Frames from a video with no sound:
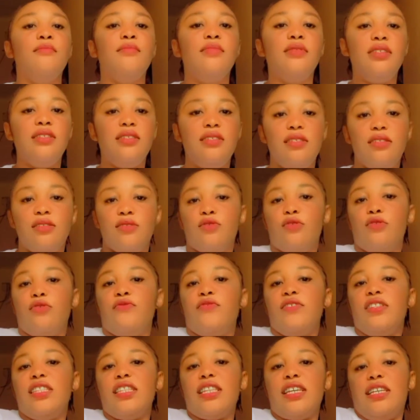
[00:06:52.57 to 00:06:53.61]
This is
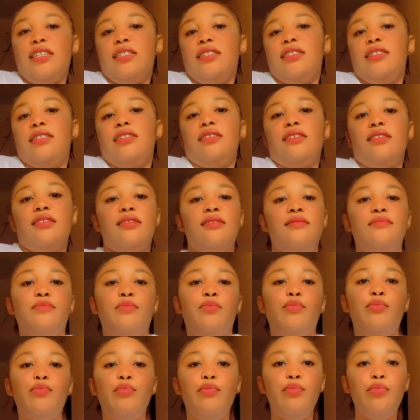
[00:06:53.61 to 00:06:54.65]
COVID-19
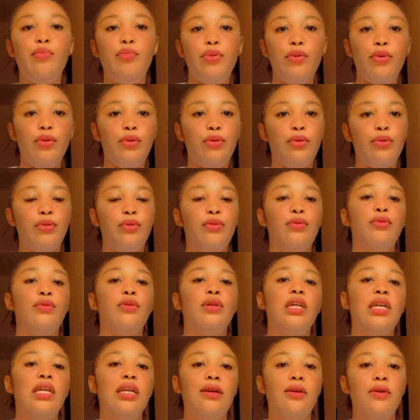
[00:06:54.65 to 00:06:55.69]
polo.
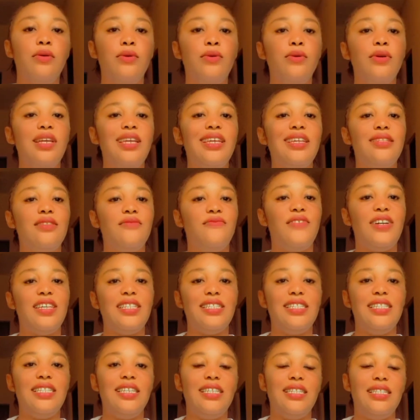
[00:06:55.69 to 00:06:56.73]
Go get
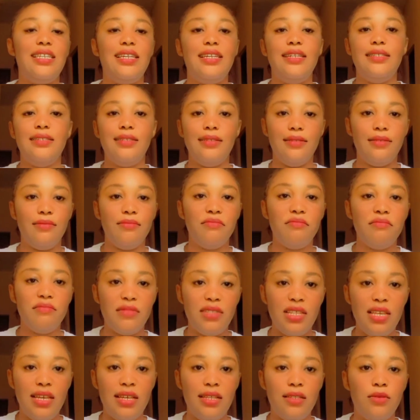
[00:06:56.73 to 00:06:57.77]
vaccinated.
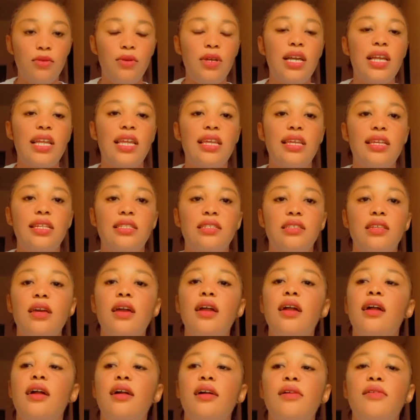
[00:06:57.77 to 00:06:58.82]
Yes, go and get
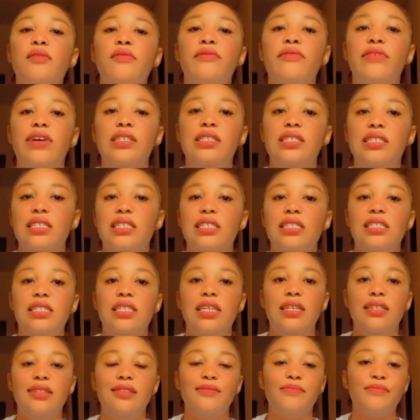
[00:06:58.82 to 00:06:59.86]

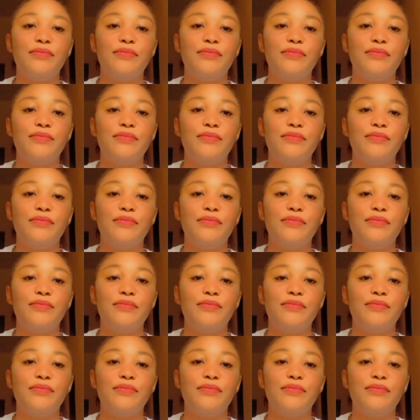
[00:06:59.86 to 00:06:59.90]
vaccinated.